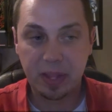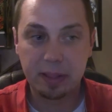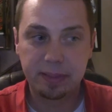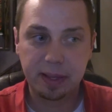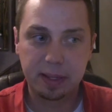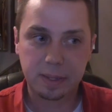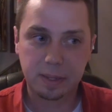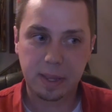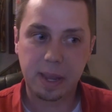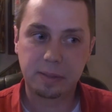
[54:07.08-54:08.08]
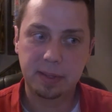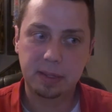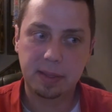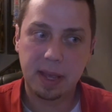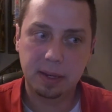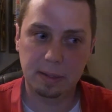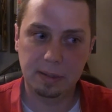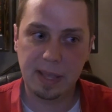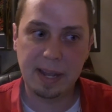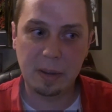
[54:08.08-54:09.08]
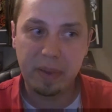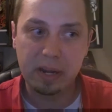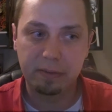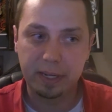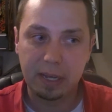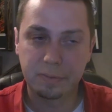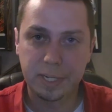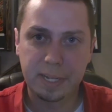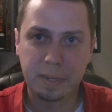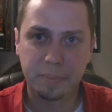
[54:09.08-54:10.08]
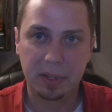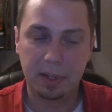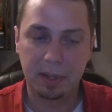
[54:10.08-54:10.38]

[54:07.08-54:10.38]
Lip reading: think that amount of recovery time,